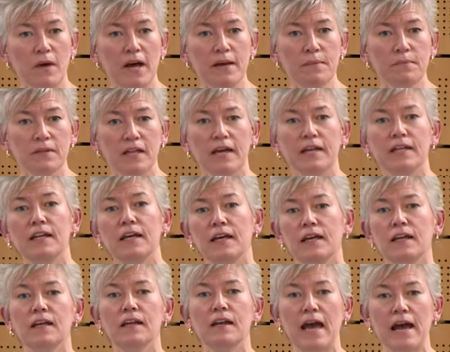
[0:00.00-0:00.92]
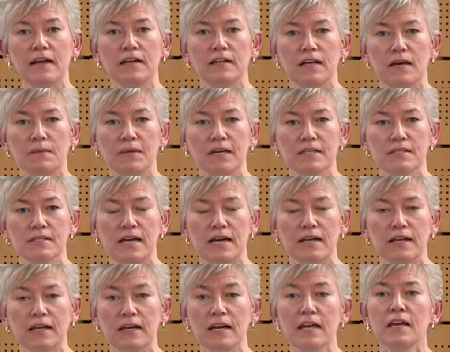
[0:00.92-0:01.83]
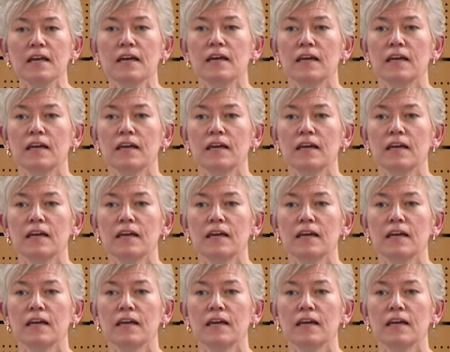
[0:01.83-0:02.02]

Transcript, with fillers: pipeline in an academic setting